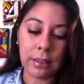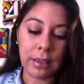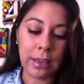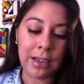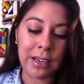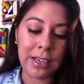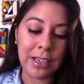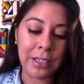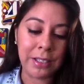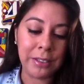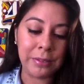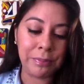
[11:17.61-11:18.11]

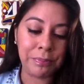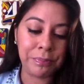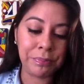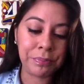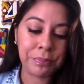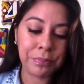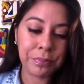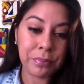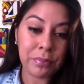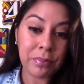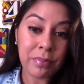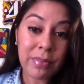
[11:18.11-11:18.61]

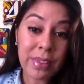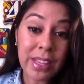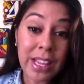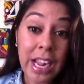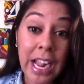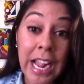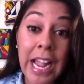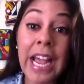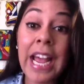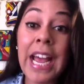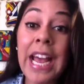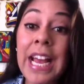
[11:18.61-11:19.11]

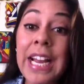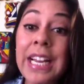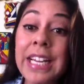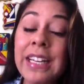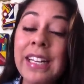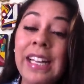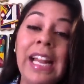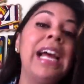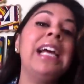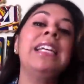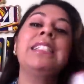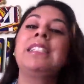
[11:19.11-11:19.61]
And
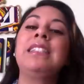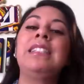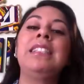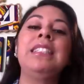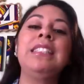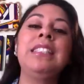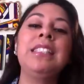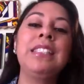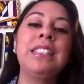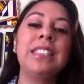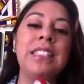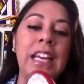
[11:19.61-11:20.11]

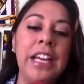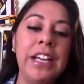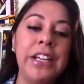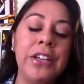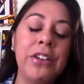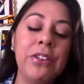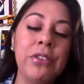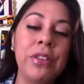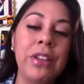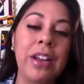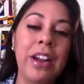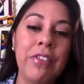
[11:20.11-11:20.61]
lastly, side
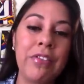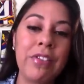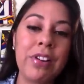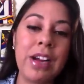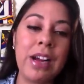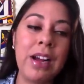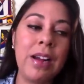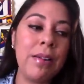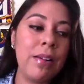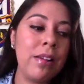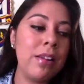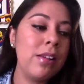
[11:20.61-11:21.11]
note that I
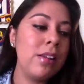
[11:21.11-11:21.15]
forgot,